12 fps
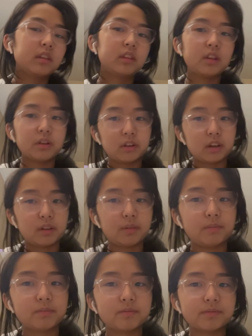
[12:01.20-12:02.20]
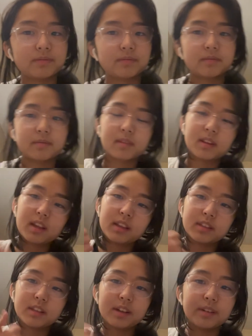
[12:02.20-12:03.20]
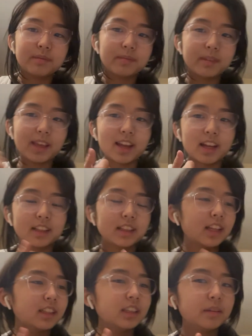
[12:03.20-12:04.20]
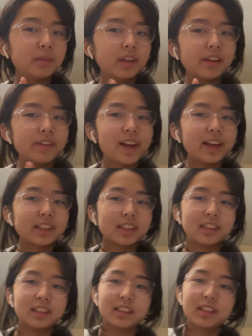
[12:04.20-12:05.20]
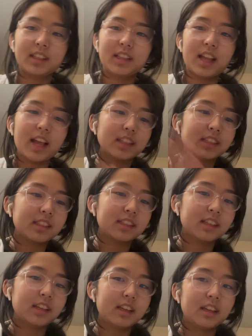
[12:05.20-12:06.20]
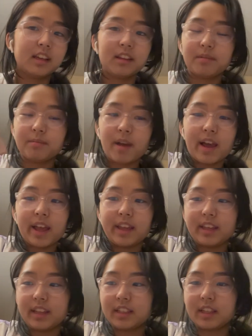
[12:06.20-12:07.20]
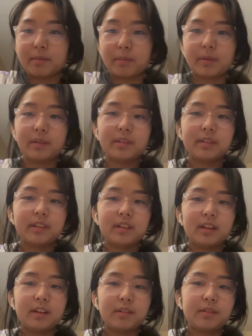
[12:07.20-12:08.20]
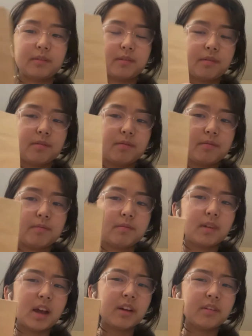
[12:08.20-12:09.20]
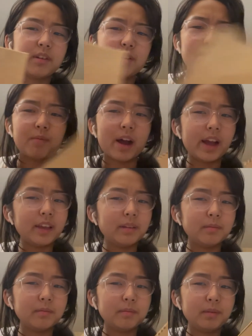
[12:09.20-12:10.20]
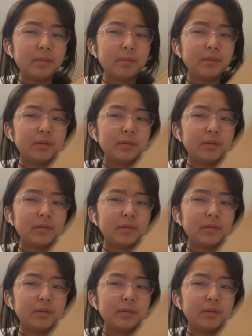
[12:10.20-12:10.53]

30. So yeah, that's limiting reactants, and that's my example. I don't know why people